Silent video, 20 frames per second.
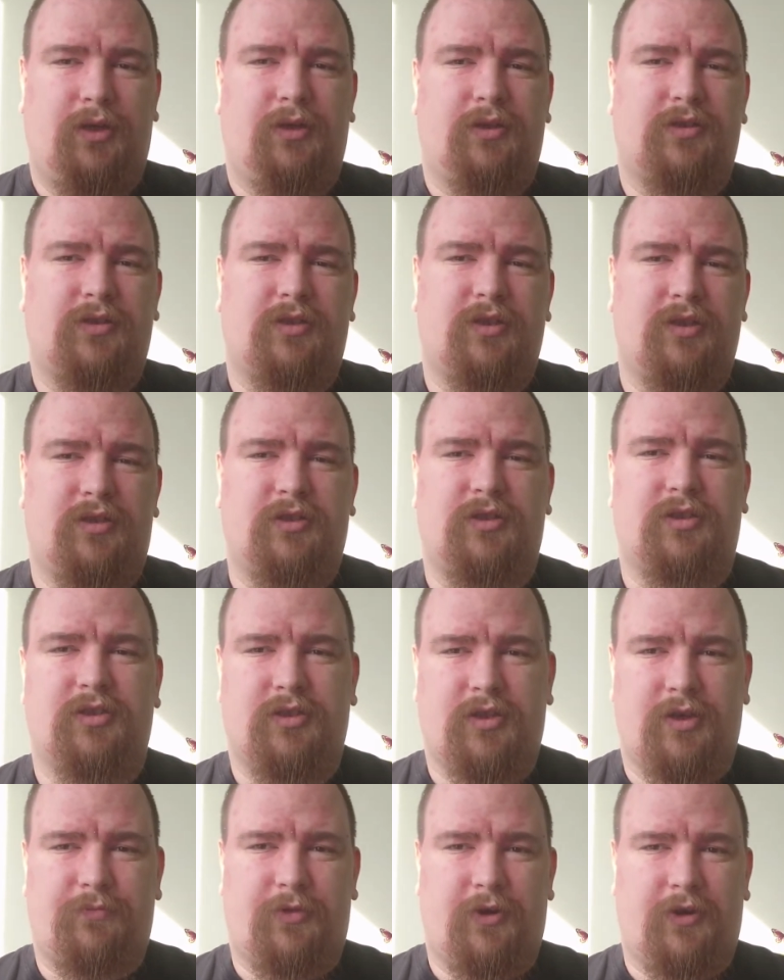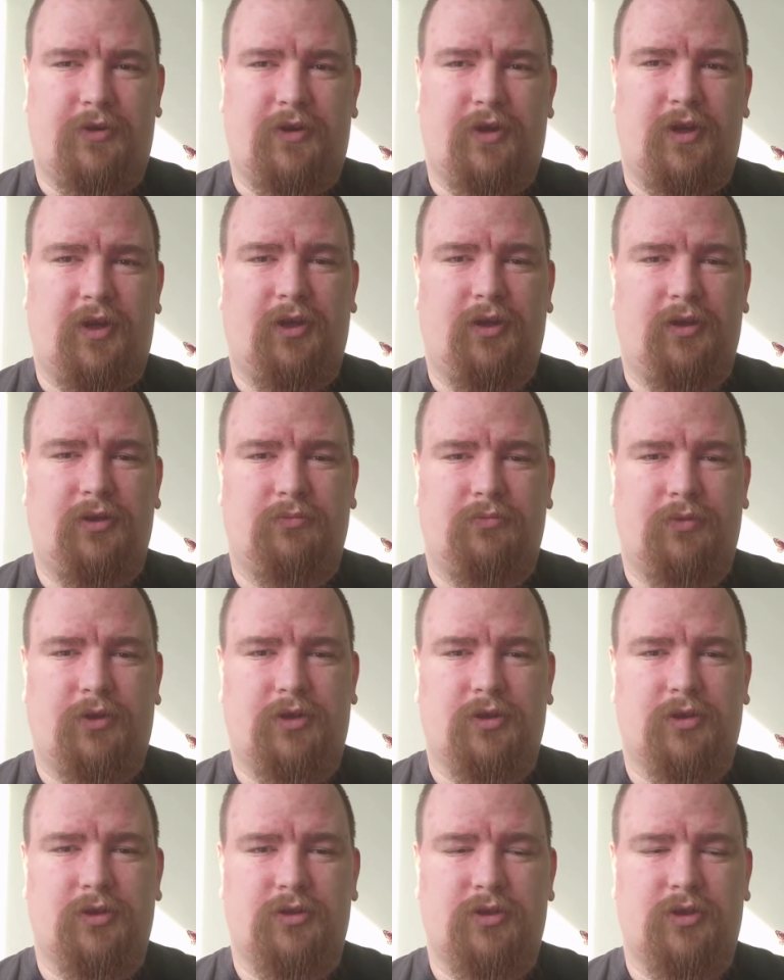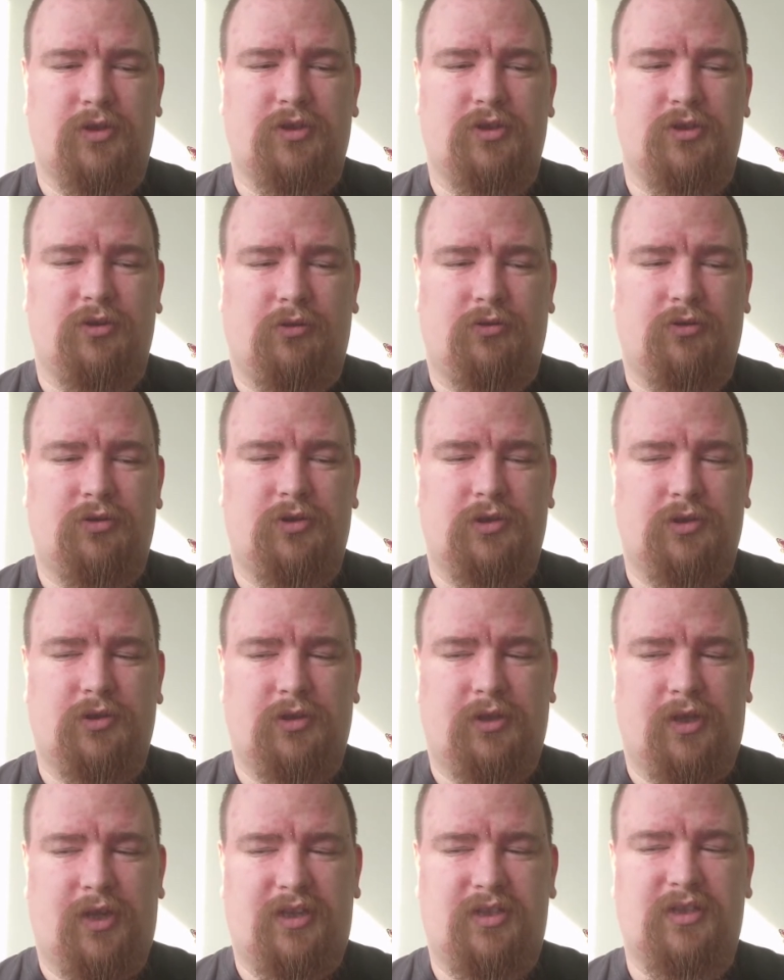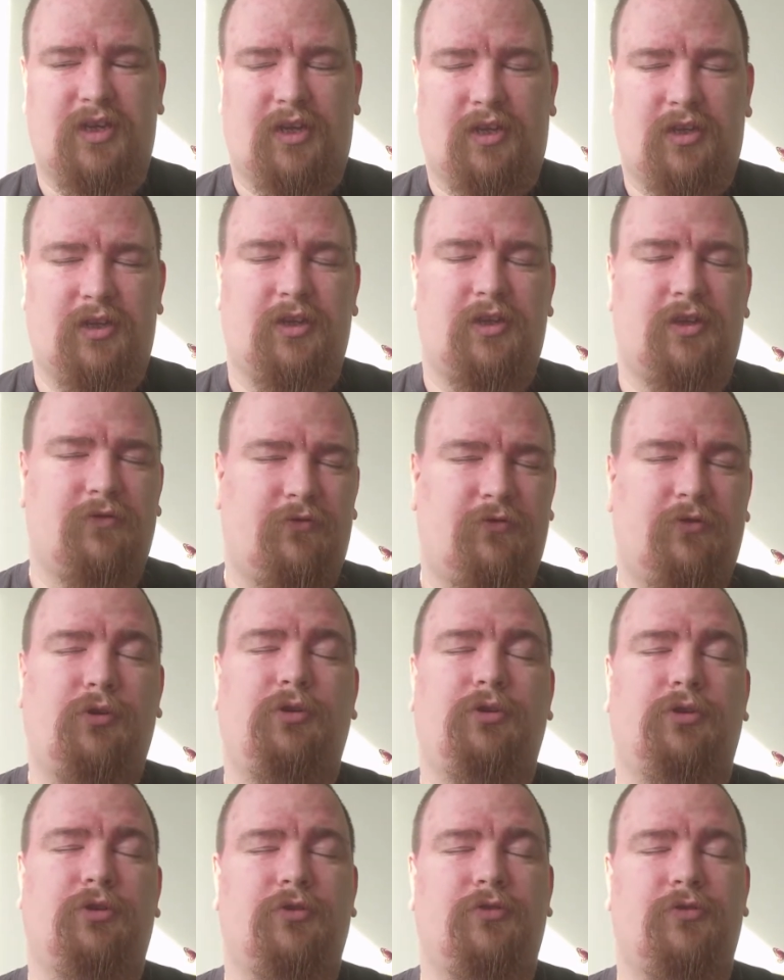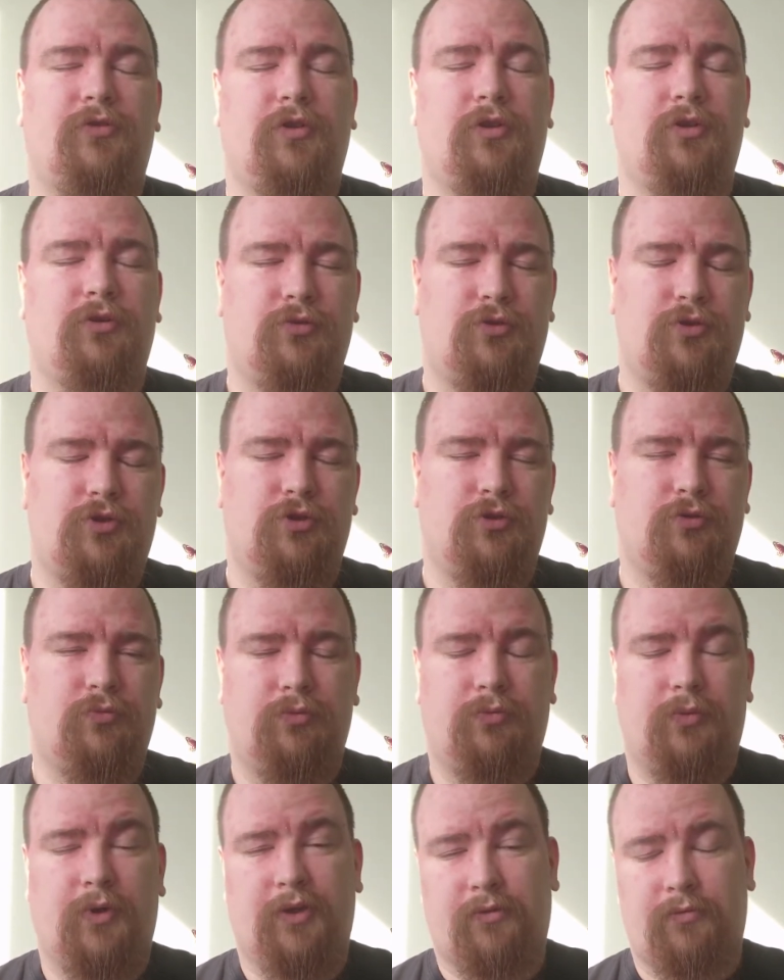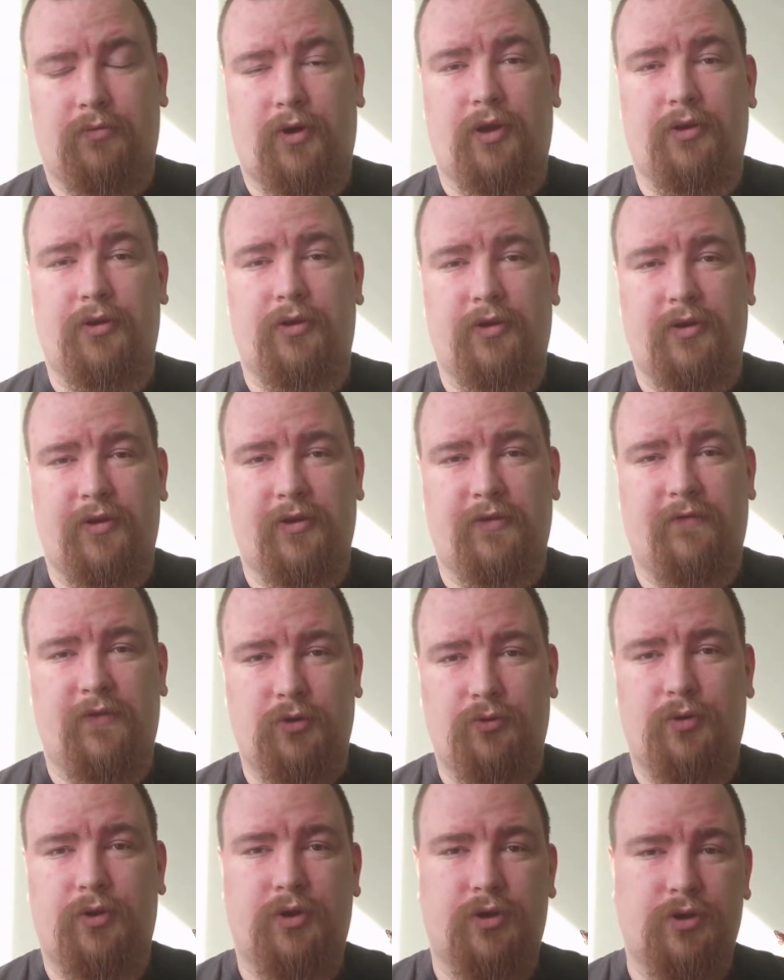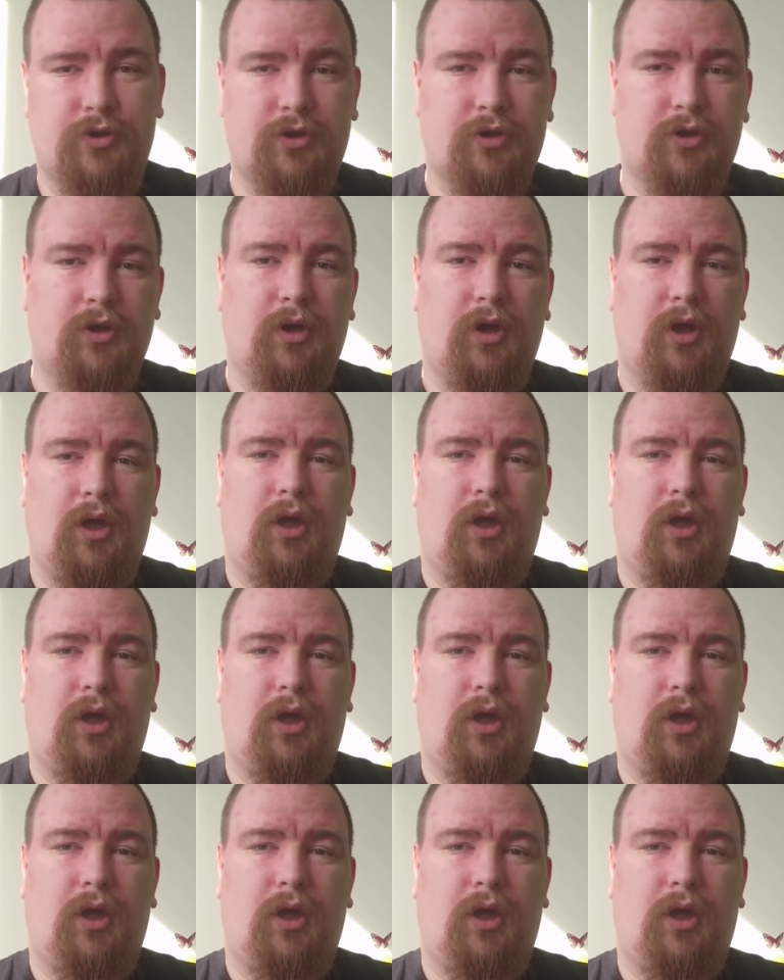it's a separate thing because it's not exactly the fault of YouTube, but rather the viewers.